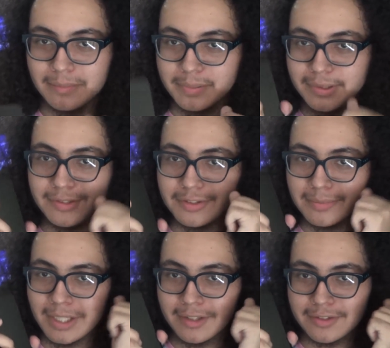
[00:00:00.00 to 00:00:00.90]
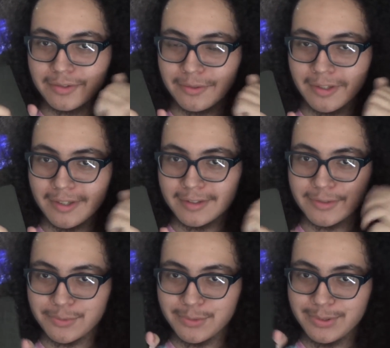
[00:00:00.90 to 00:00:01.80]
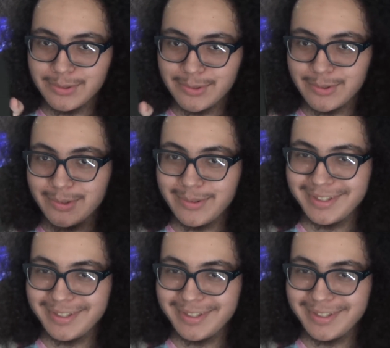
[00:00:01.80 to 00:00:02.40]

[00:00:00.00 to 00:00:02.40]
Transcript: PC Master Race, woo.